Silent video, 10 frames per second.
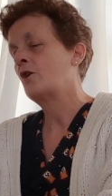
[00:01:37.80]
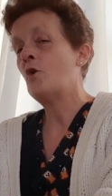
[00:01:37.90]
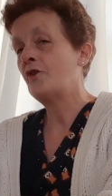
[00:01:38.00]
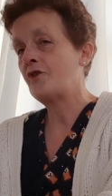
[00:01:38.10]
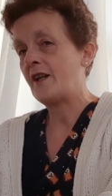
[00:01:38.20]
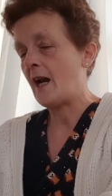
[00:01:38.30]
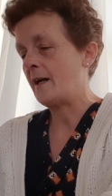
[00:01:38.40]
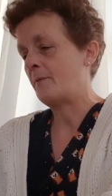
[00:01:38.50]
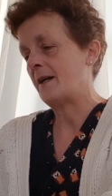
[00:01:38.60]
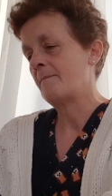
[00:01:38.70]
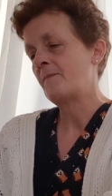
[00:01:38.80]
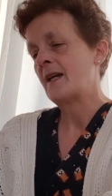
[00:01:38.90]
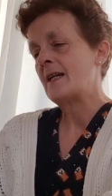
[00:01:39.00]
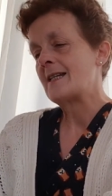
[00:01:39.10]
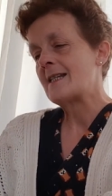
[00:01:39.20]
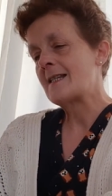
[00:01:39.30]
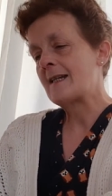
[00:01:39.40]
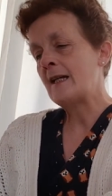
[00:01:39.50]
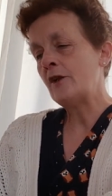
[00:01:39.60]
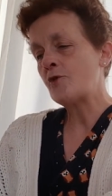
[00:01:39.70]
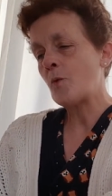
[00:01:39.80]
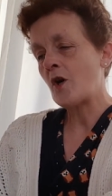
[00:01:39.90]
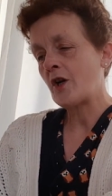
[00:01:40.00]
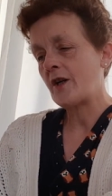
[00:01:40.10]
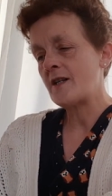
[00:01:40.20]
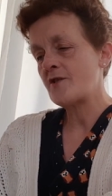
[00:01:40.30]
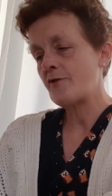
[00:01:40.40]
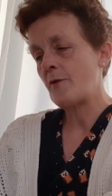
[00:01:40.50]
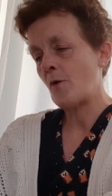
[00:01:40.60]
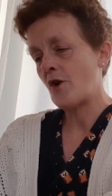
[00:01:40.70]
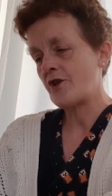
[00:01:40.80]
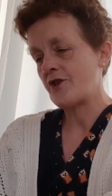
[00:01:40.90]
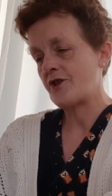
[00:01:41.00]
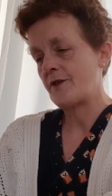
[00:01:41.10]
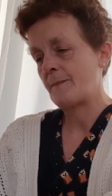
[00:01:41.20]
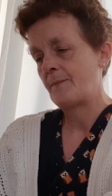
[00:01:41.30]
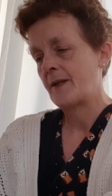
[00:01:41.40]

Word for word: going to the library. Skilled work is rewarded.